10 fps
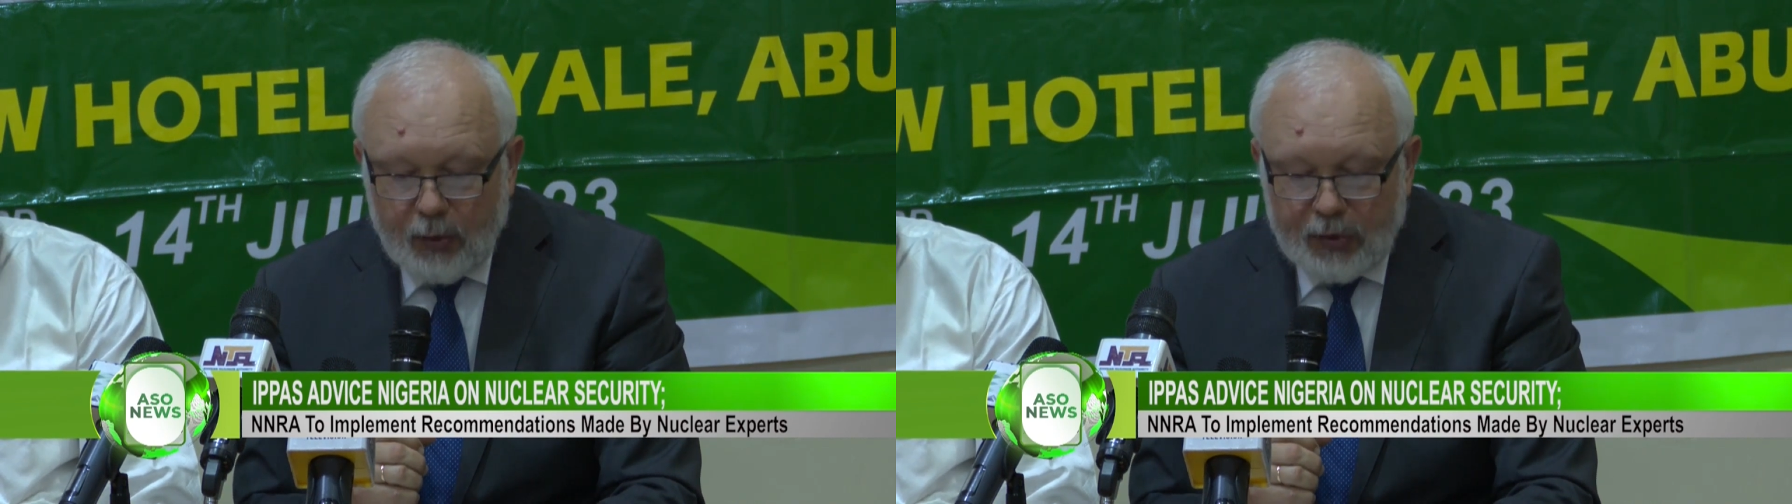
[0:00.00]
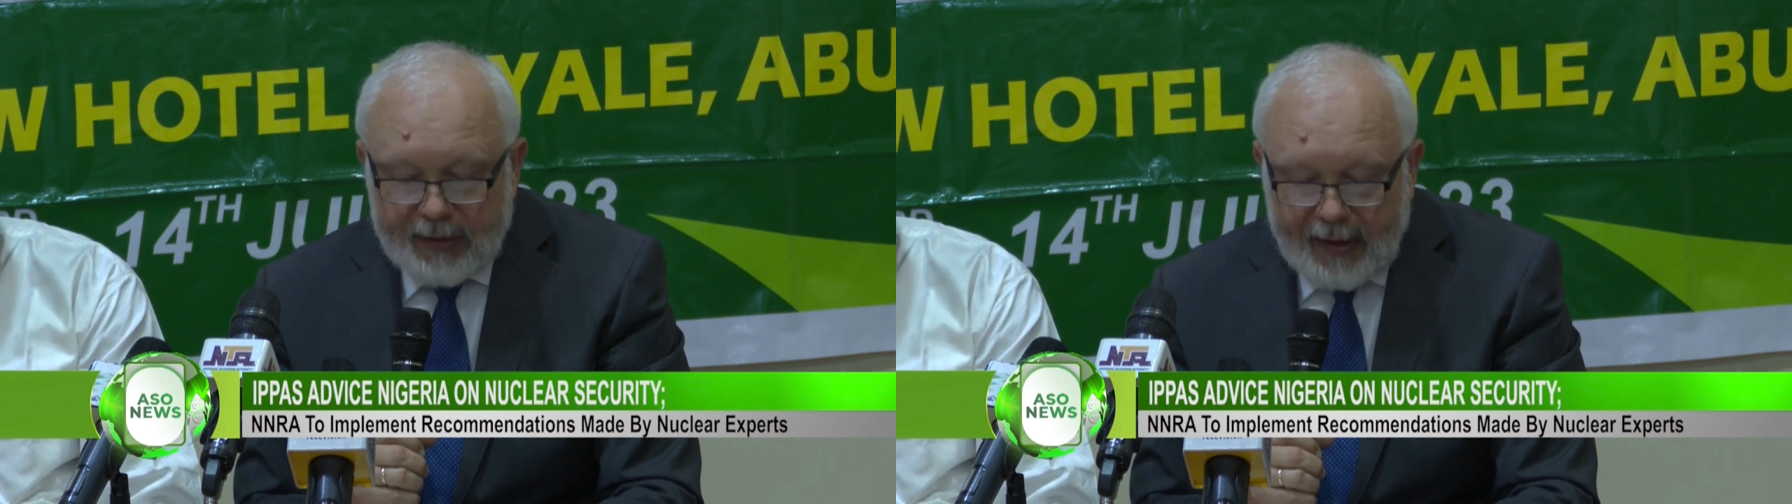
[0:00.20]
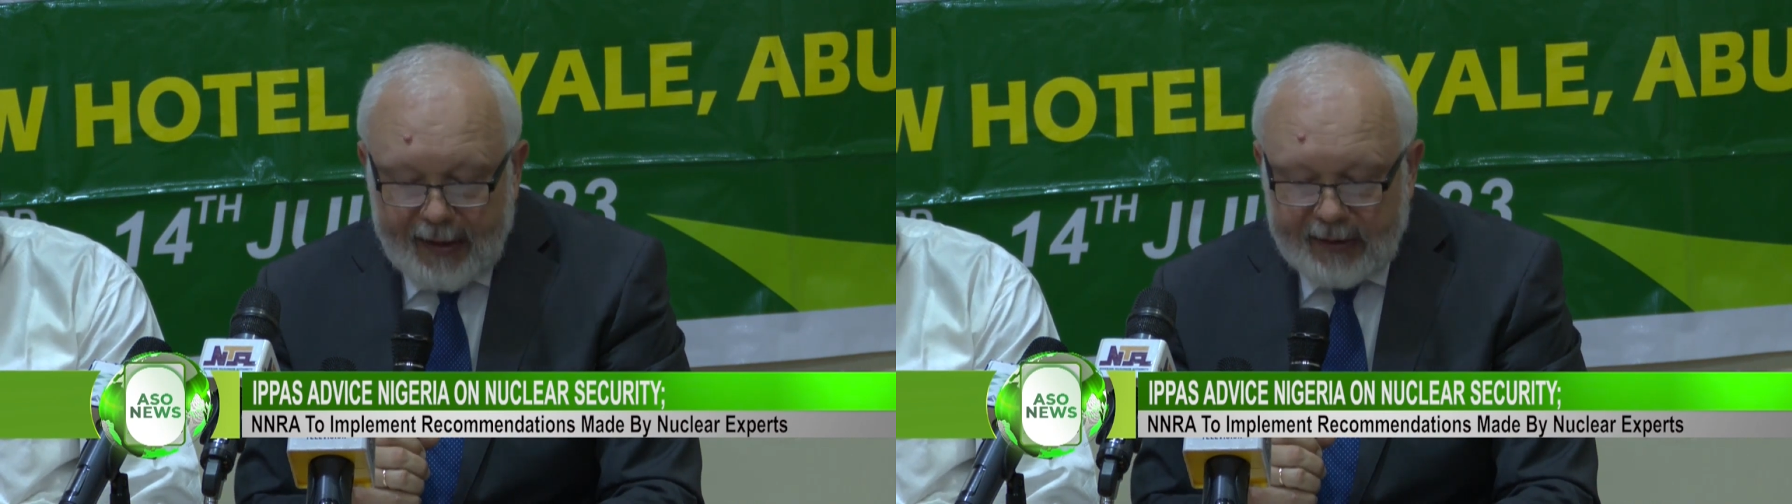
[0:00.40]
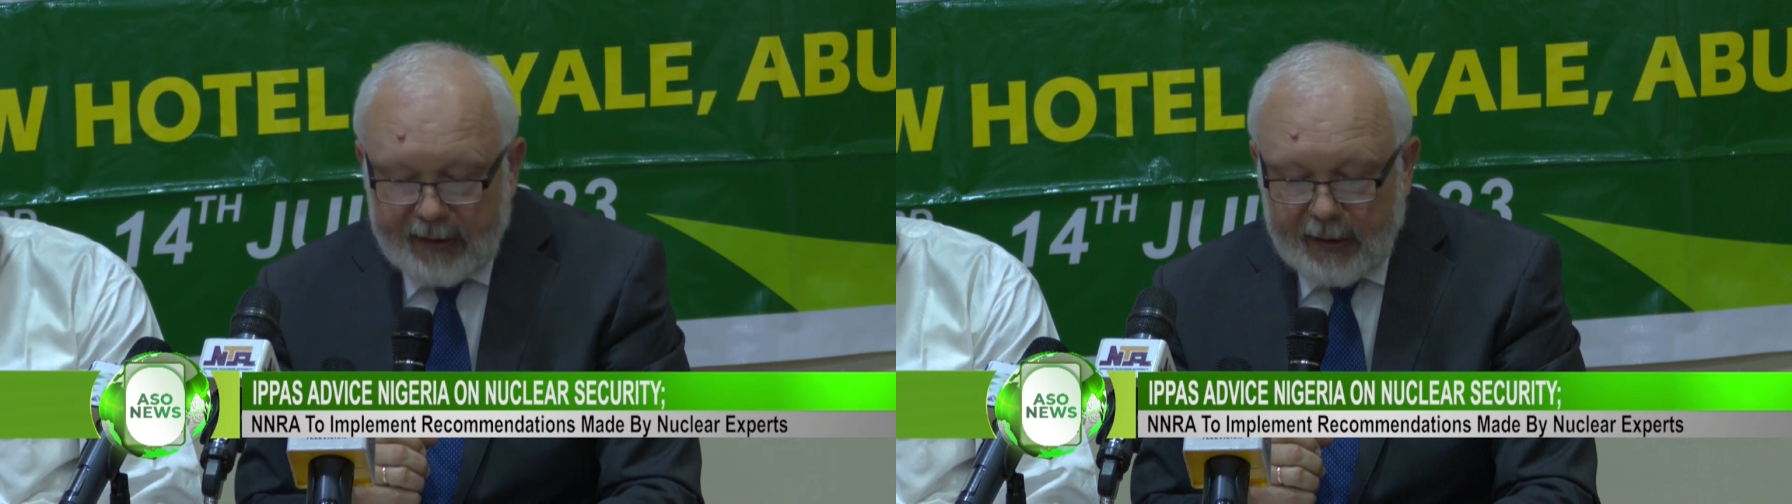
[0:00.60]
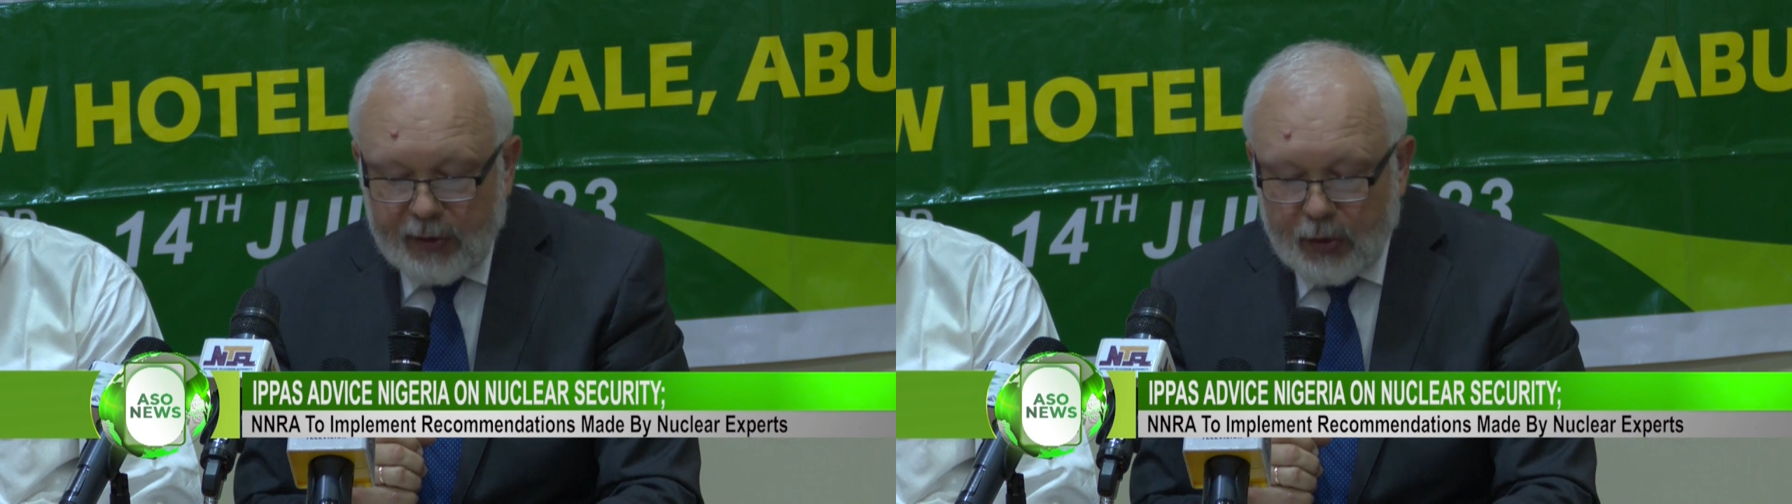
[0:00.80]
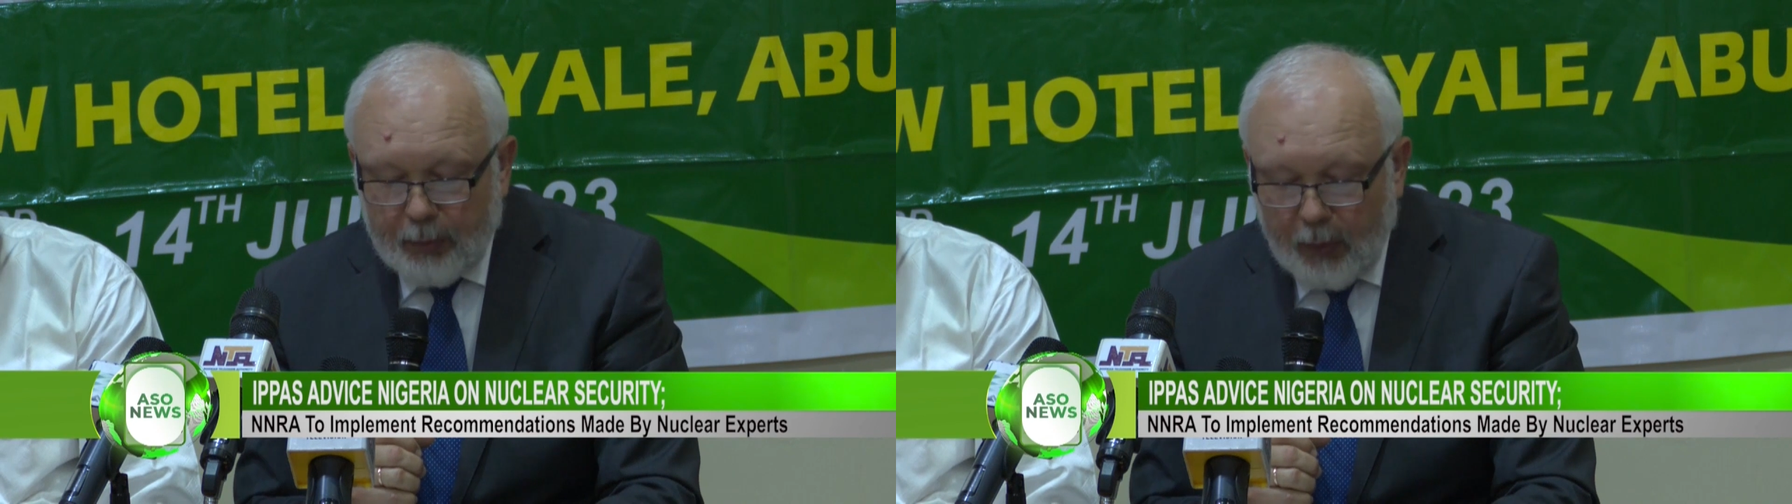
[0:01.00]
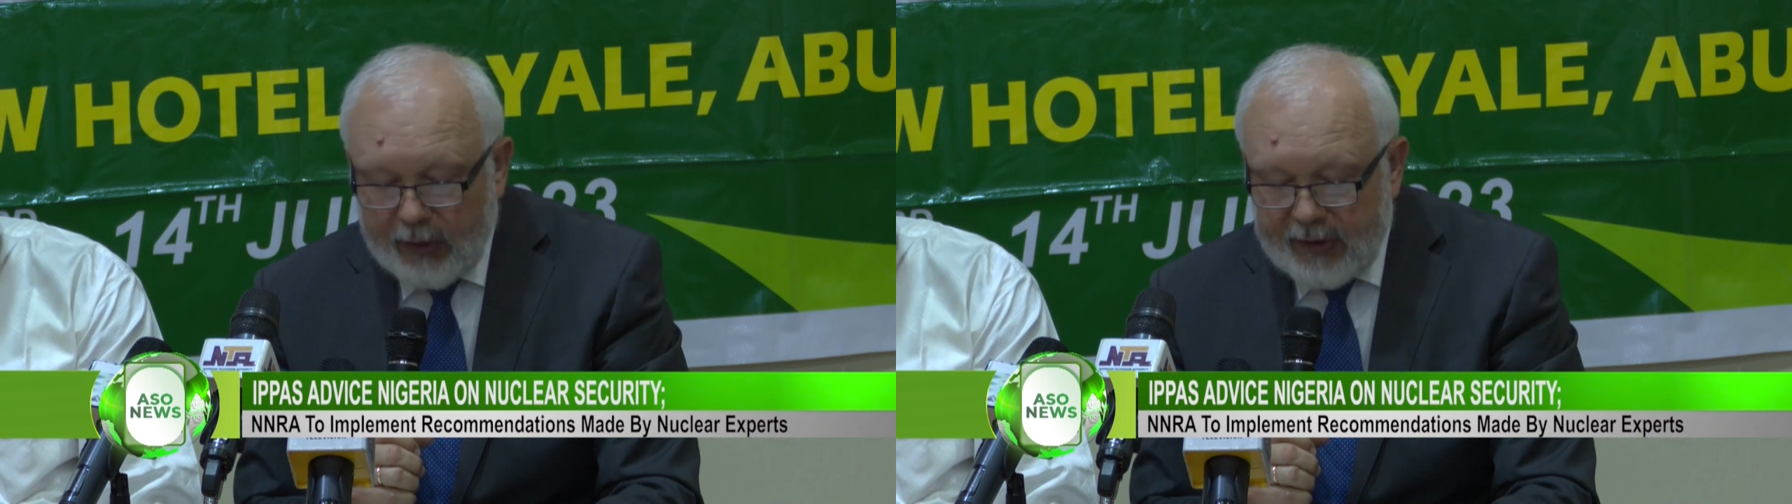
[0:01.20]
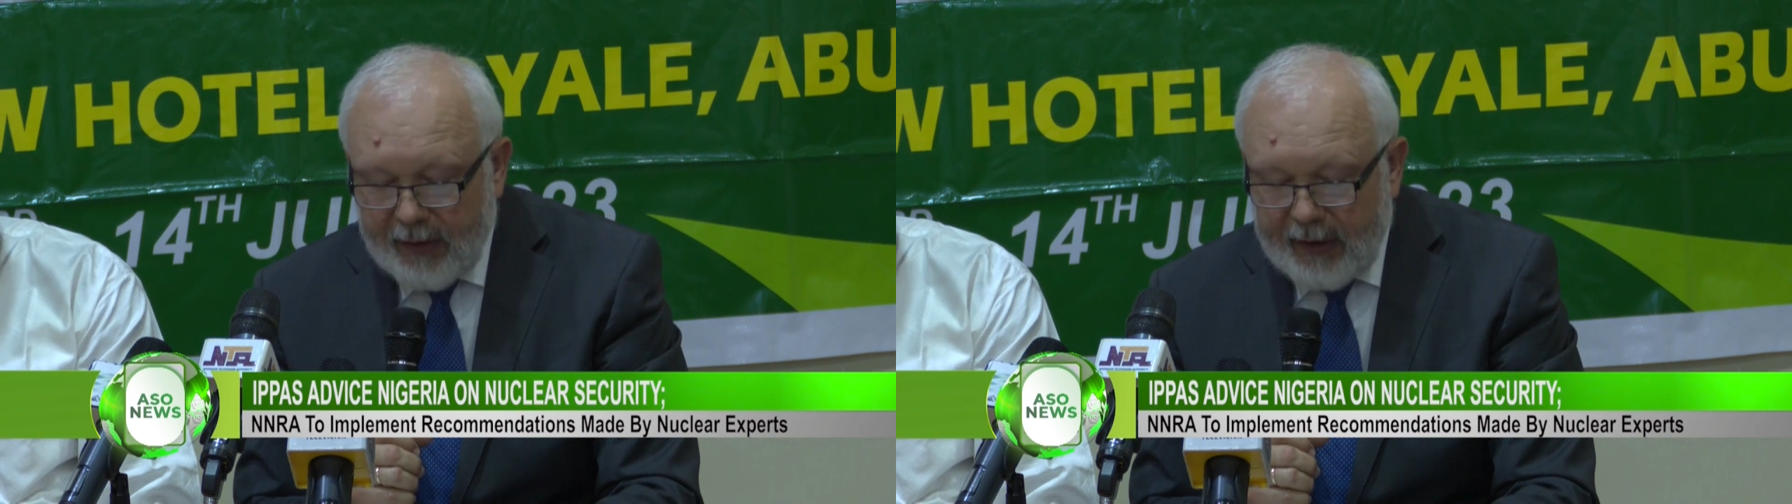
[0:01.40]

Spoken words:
to states and supports